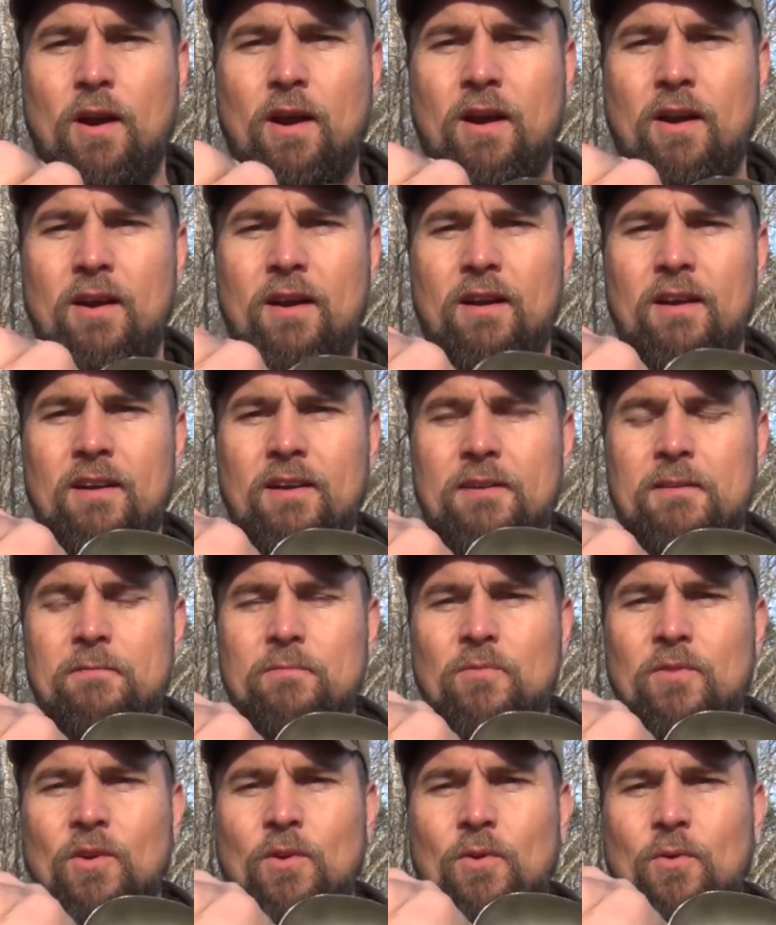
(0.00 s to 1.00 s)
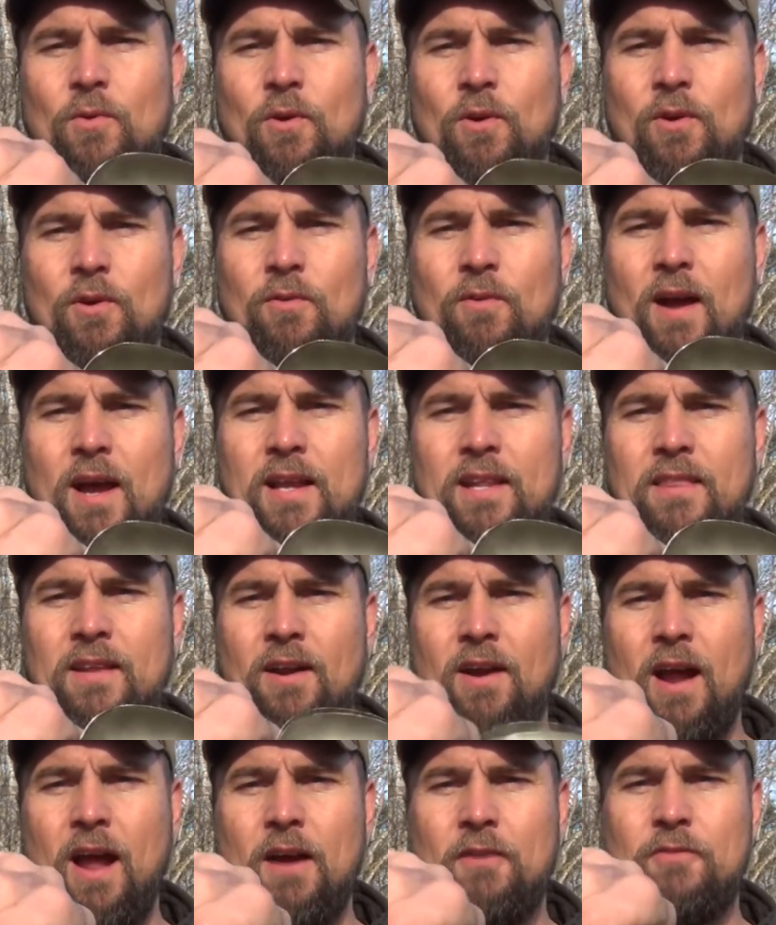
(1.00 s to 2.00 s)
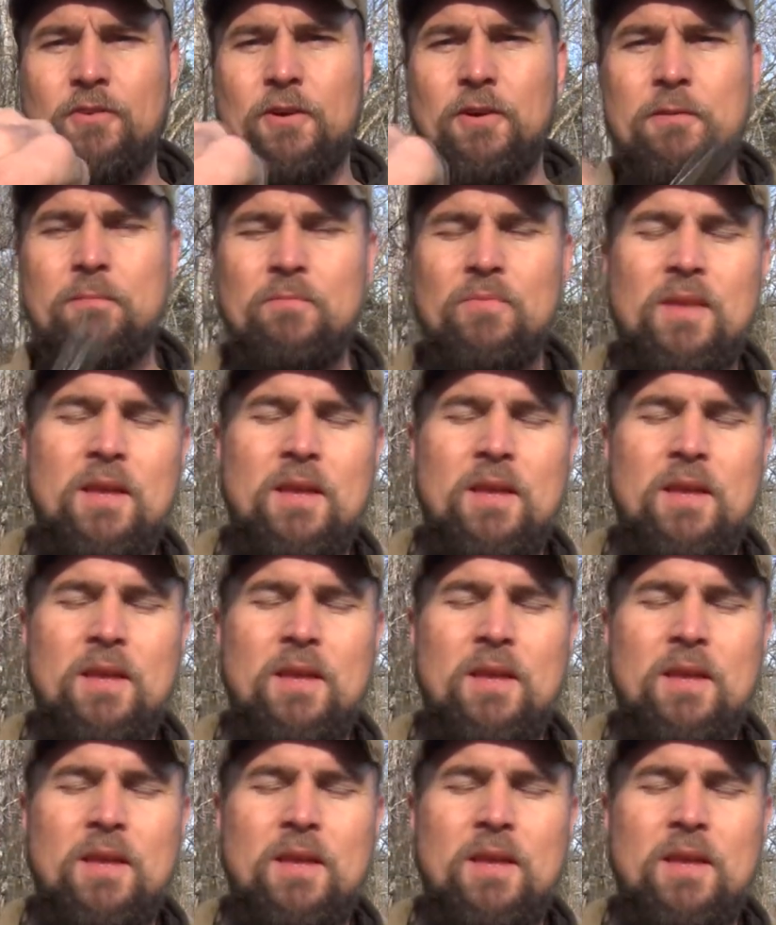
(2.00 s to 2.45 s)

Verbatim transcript: era or right thereafter.